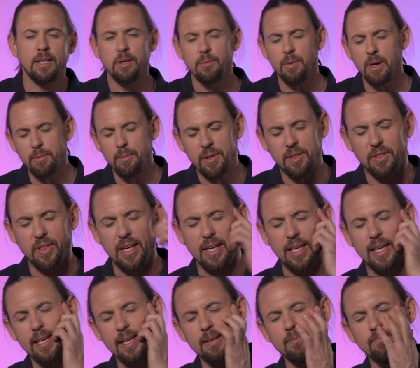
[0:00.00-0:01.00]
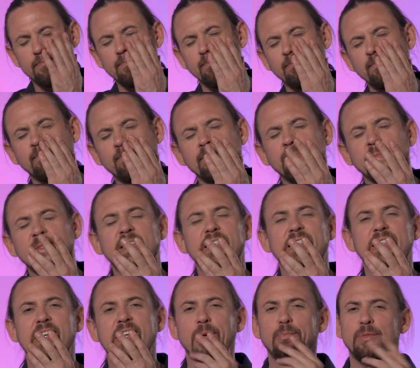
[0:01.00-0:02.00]
you might be thinking,
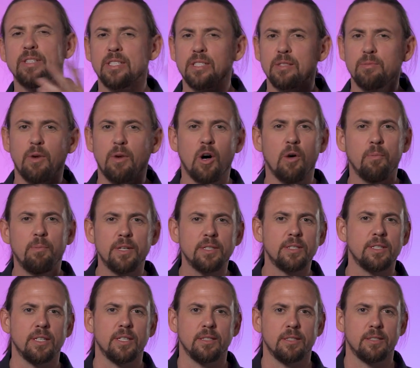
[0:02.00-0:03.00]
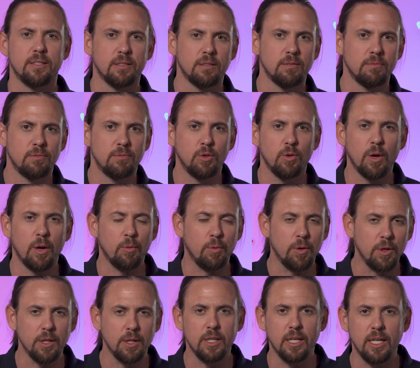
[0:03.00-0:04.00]
I'm a small business. Do I
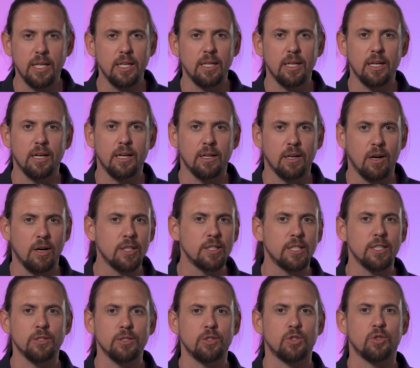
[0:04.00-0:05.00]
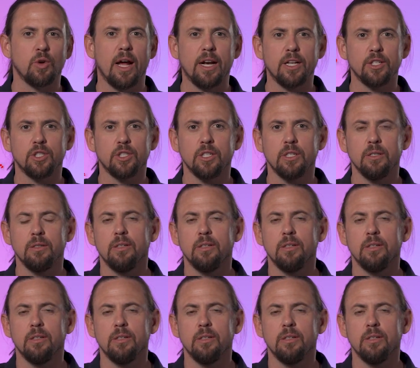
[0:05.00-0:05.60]
really need a content strategy?